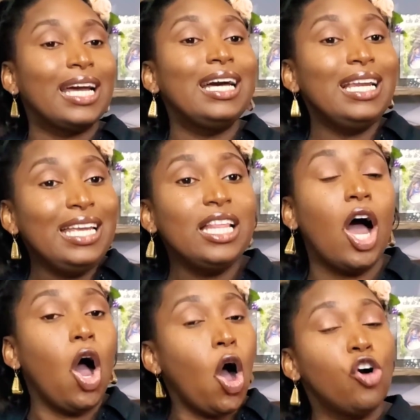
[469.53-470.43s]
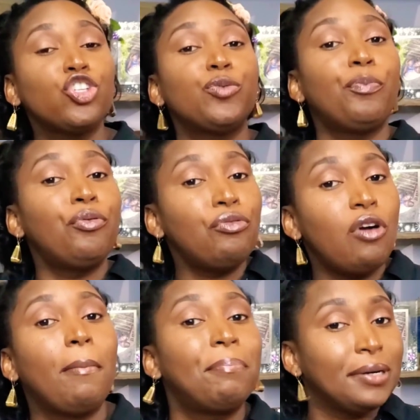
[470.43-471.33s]
clean a house
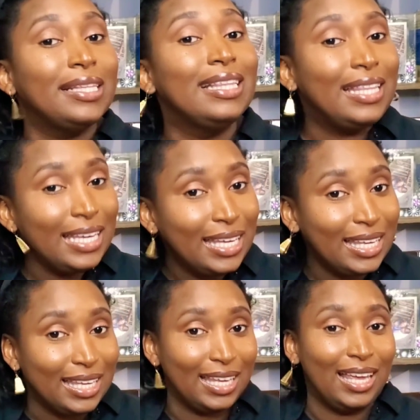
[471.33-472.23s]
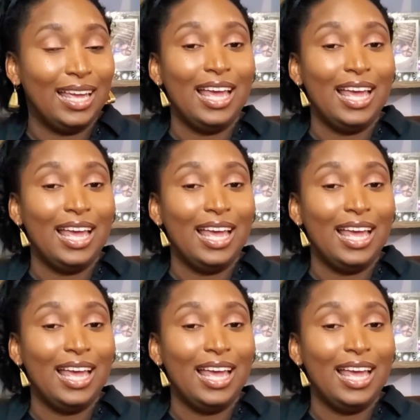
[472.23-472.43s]
properly.